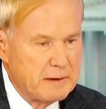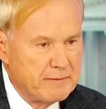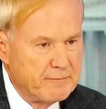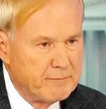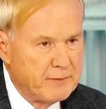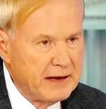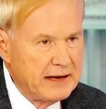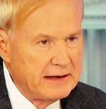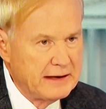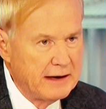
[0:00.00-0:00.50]

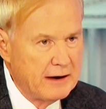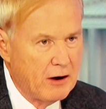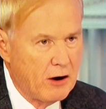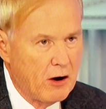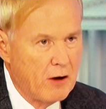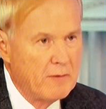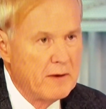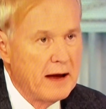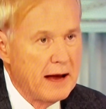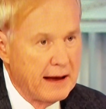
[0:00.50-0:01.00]
been beaten at
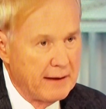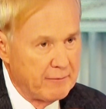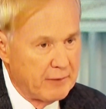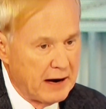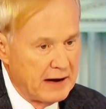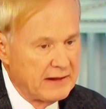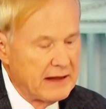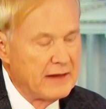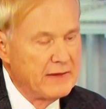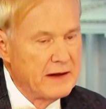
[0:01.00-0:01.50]
home, and
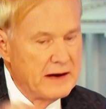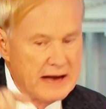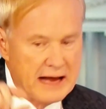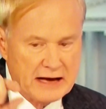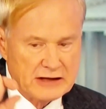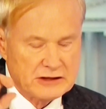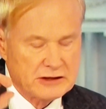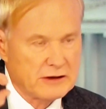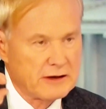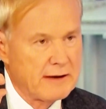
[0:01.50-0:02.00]
by then the
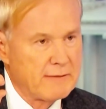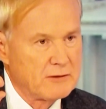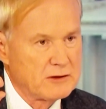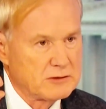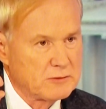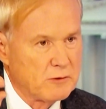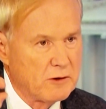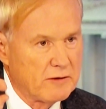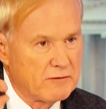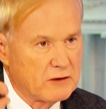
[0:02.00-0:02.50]
national
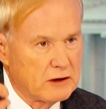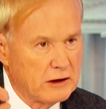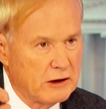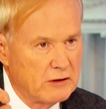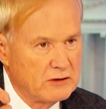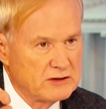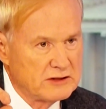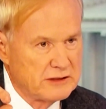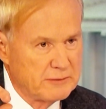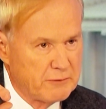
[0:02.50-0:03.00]
numbers will have
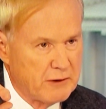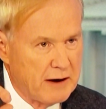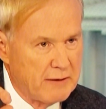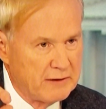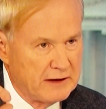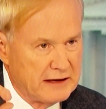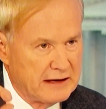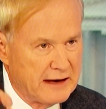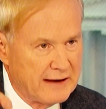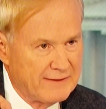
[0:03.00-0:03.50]
closed to
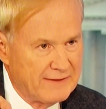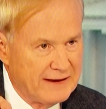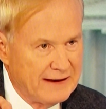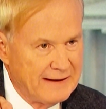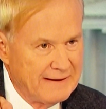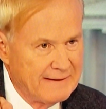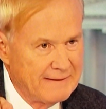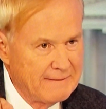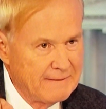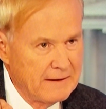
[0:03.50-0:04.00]
probably
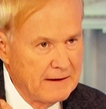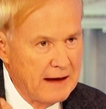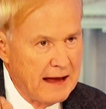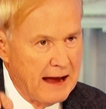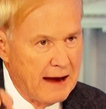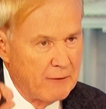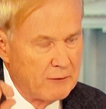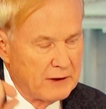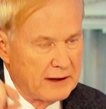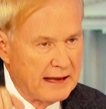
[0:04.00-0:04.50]
nothing.
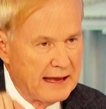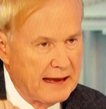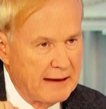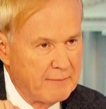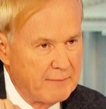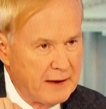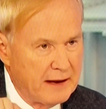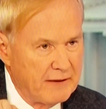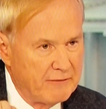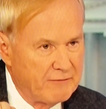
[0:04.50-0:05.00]
How will the
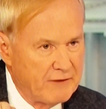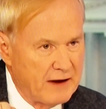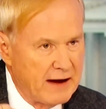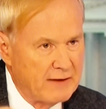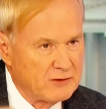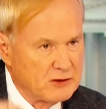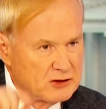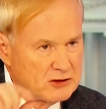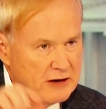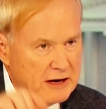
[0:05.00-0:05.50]
campaign
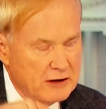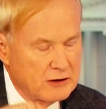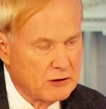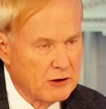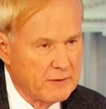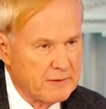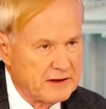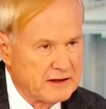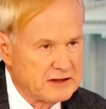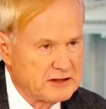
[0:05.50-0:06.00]
affect? I'm just trying to
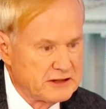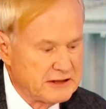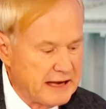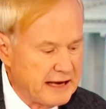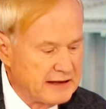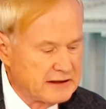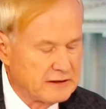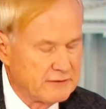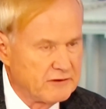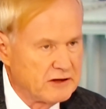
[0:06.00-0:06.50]
talk about the
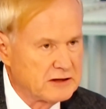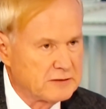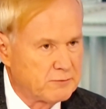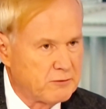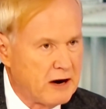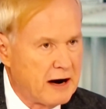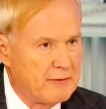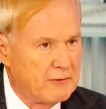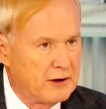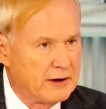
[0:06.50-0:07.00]
stakes of this
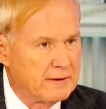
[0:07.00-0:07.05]
primary.